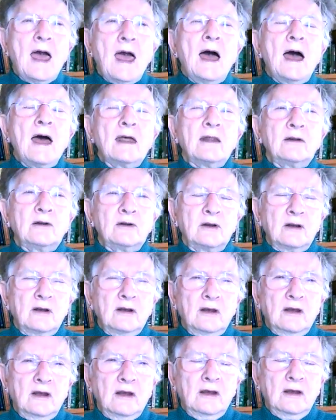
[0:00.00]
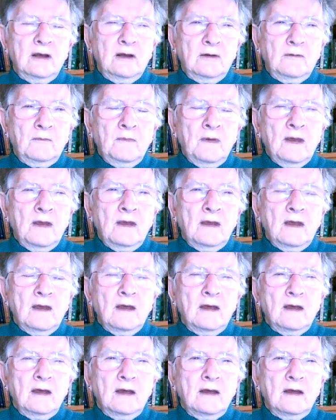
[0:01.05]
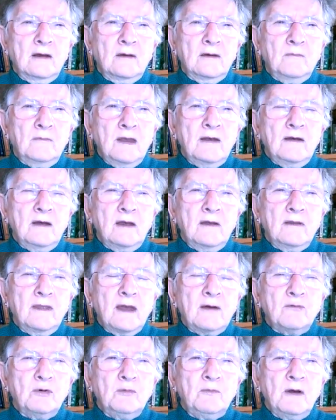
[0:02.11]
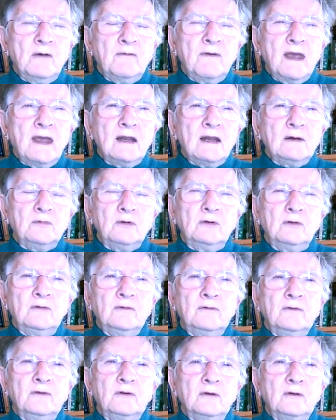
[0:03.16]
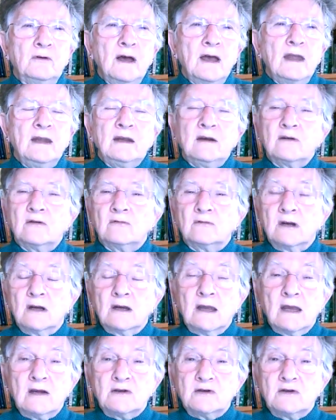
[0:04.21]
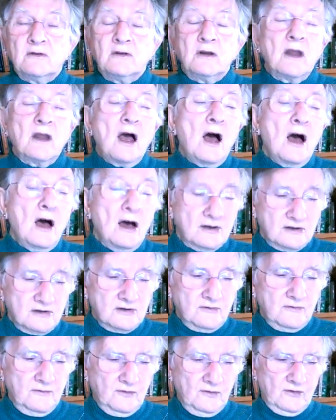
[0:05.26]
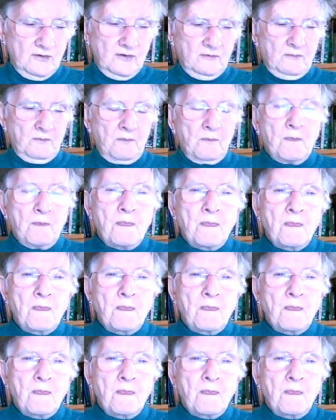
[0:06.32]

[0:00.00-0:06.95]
And they would be available for any congregation that asked for them.